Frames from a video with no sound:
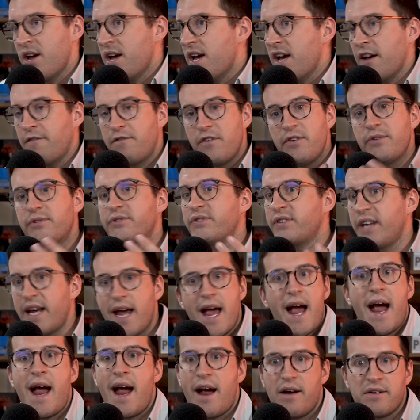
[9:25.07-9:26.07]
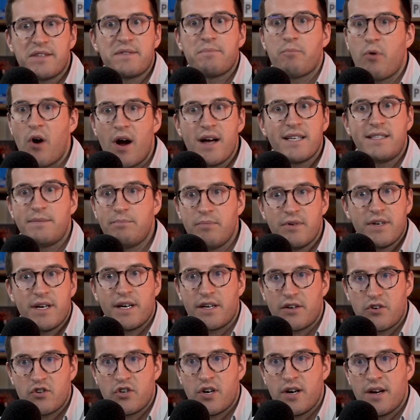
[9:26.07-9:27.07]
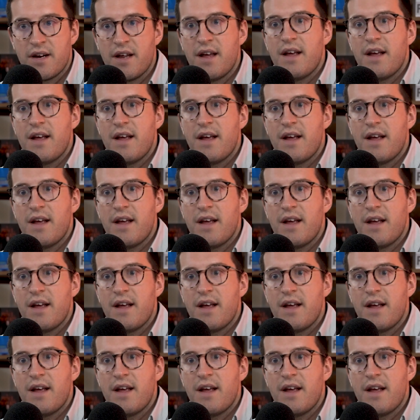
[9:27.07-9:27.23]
if you see a house price prediction,